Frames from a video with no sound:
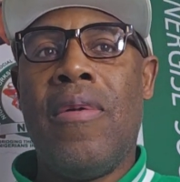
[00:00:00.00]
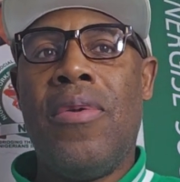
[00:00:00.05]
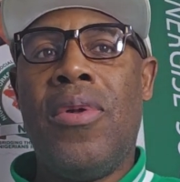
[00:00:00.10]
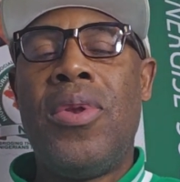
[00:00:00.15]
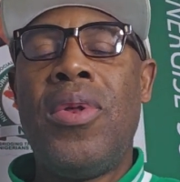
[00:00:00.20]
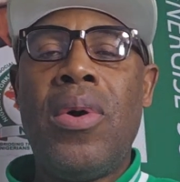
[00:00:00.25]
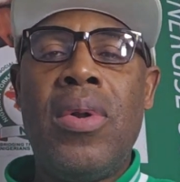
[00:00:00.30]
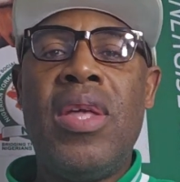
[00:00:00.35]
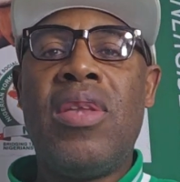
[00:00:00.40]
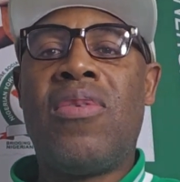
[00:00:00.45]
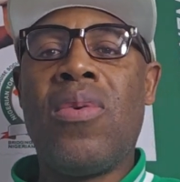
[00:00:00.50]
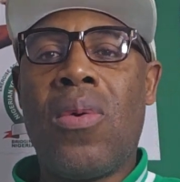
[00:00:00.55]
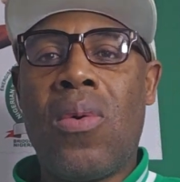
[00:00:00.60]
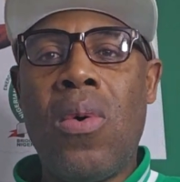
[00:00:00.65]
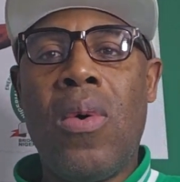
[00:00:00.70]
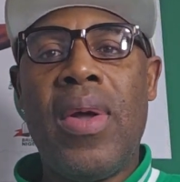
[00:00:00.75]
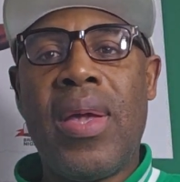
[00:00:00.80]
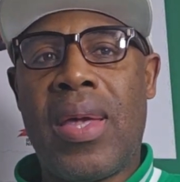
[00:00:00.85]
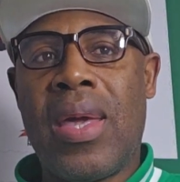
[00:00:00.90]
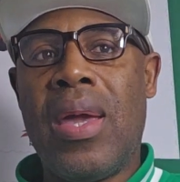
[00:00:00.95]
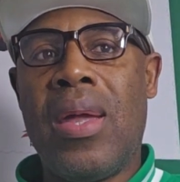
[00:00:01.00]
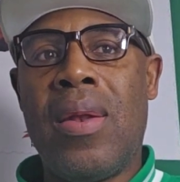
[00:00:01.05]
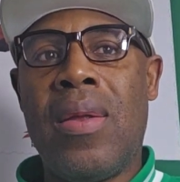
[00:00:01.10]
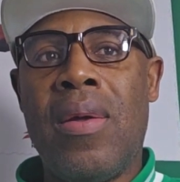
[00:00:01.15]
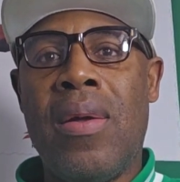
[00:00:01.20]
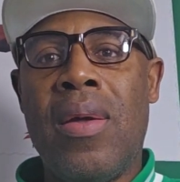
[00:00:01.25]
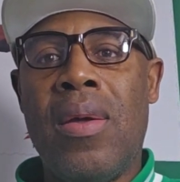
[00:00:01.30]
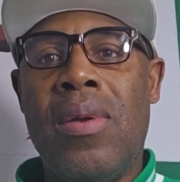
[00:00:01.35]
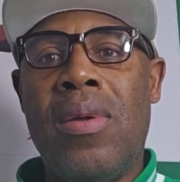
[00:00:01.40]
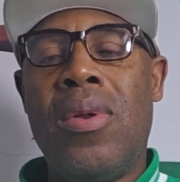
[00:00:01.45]
You don't need to go
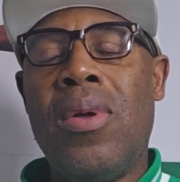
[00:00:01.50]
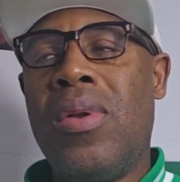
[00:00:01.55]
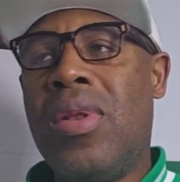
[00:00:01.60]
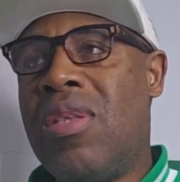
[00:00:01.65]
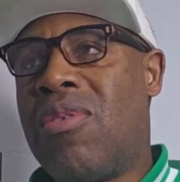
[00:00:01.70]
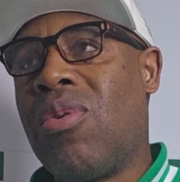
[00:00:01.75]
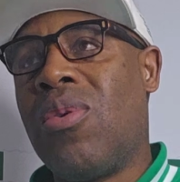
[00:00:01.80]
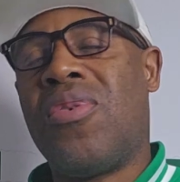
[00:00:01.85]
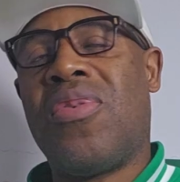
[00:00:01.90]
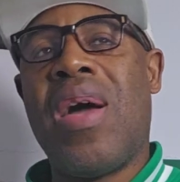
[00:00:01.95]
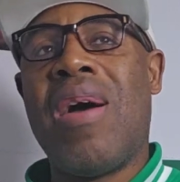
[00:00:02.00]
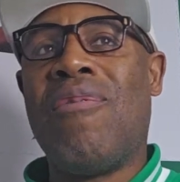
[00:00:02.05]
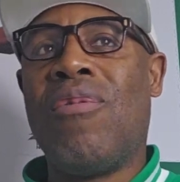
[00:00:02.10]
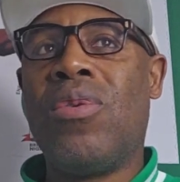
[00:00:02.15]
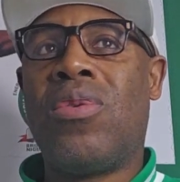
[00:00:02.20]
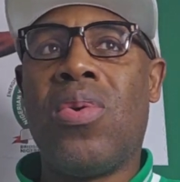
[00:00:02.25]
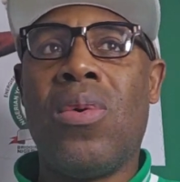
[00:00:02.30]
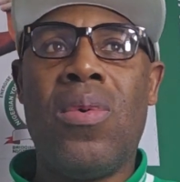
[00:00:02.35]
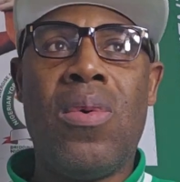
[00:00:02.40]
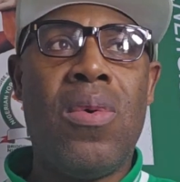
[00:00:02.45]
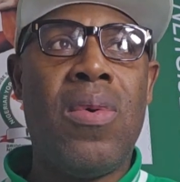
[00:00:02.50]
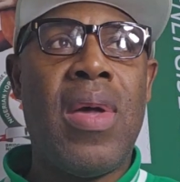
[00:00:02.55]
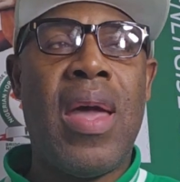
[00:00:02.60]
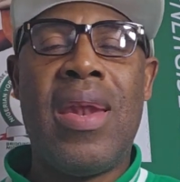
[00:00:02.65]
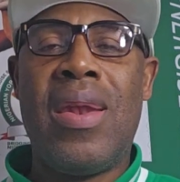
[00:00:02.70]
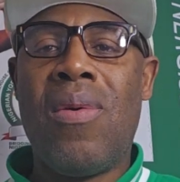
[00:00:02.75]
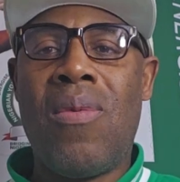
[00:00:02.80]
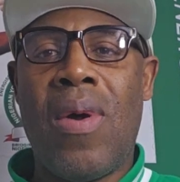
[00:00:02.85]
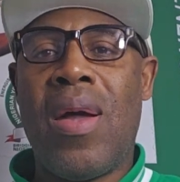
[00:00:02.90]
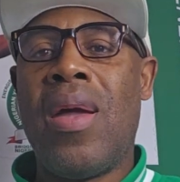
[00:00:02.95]
again. You don't need to travel to
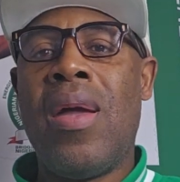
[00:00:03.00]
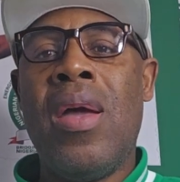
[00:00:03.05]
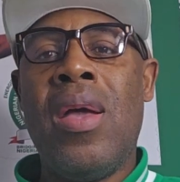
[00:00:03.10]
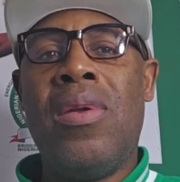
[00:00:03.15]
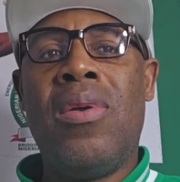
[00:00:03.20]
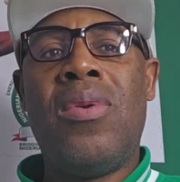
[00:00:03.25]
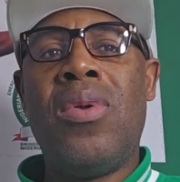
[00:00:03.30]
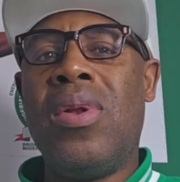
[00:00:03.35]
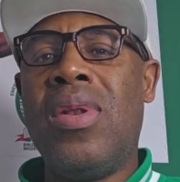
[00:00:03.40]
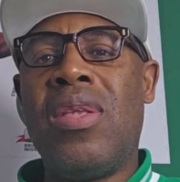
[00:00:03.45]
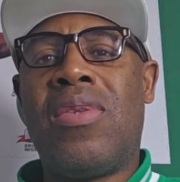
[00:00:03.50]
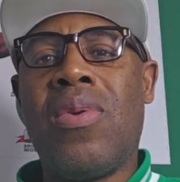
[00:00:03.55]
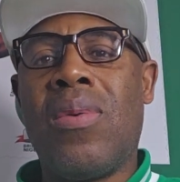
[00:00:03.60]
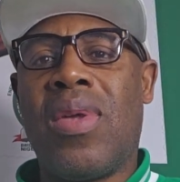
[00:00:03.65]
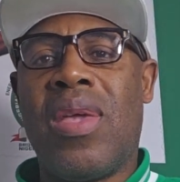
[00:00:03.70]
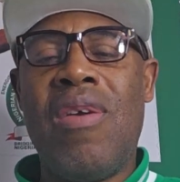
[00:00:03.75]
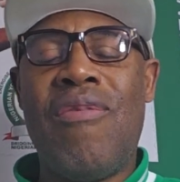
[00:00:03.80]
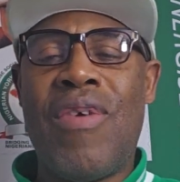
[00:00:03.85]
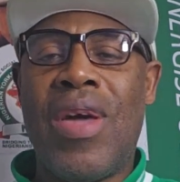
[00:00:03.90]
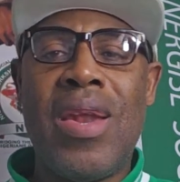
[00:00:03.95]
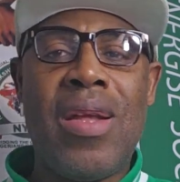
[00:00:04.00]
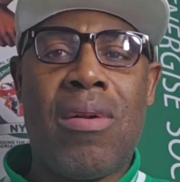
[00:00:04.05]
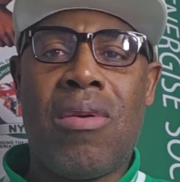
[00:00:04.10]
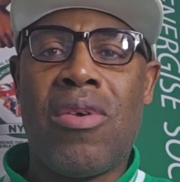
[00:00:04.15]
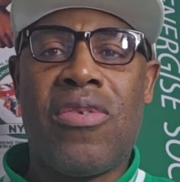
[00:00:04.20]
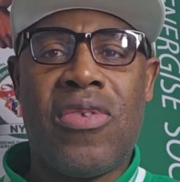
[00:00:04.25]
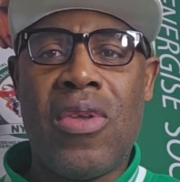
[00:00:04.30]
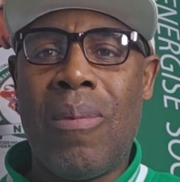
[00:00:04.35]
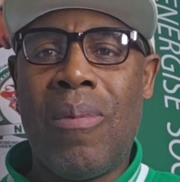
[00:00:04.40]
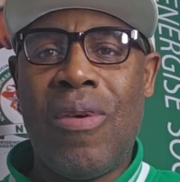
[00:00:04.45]
anywhere. You don't need to give any
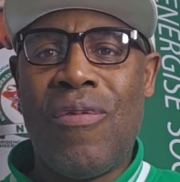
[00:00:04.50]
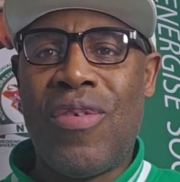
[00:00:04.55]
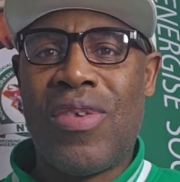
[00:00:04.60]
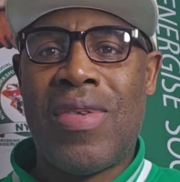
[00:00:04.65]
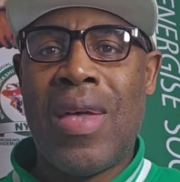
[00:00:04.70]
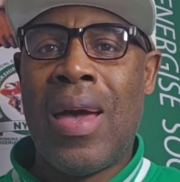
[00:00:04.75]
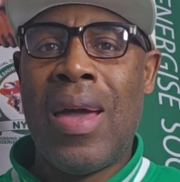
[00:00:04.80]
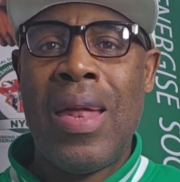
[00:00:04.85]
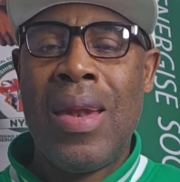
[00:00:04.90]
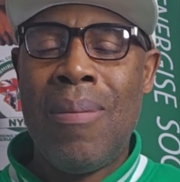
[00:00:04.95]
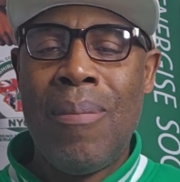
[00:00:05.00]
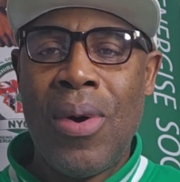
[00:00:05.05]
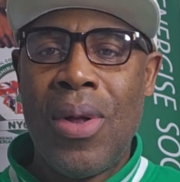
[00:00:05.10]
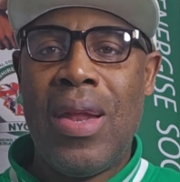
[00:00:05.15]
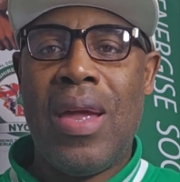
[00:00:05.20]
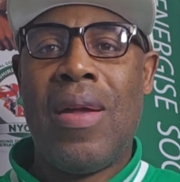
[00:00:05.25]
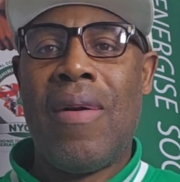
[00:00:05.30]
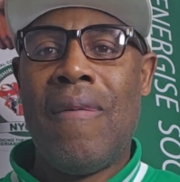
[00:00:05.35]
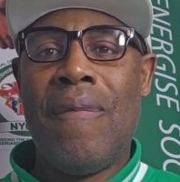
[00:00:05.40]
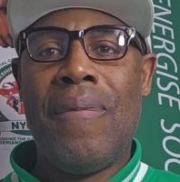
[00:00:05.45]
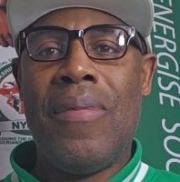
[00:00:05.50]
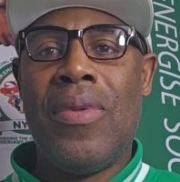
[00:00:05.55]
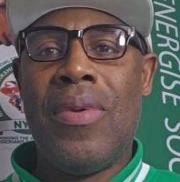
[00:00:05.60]
custom officer any money.